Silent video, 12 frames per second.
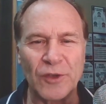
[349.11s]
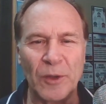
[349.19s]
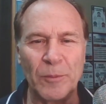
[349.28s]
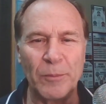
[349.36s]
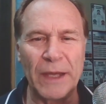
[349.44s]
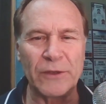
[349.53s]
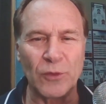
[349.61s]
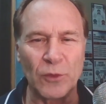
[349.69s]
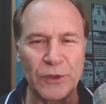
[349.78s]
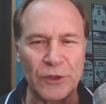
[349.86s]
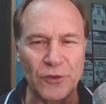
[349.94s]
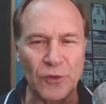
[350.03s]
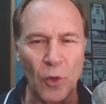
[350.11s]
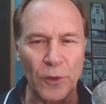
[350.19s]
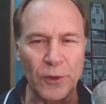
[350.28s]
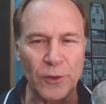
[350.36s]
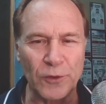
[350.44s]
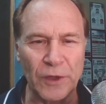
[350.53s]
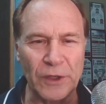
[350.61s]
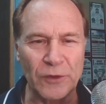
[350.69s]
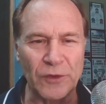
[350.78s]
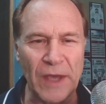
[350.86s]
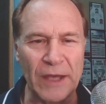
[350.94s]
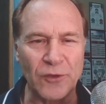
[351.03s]
some mental disorders and
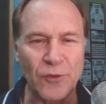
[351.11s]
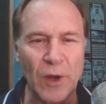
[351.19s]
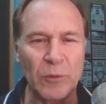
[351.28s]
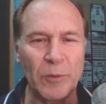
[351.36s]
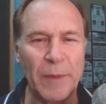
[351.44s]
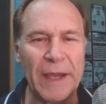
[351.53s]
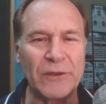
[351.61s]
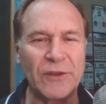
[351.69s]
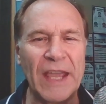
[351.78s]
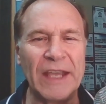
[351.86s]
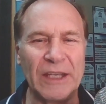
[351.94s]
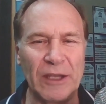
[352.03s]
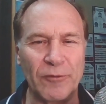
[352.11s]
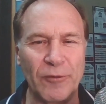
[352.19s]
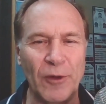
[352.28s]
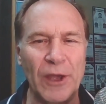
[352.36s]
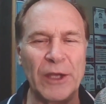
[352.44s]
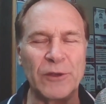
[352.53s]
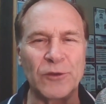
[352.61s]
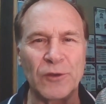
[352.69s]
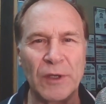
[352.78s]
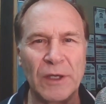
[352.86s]
he's had trouble maintaining friends.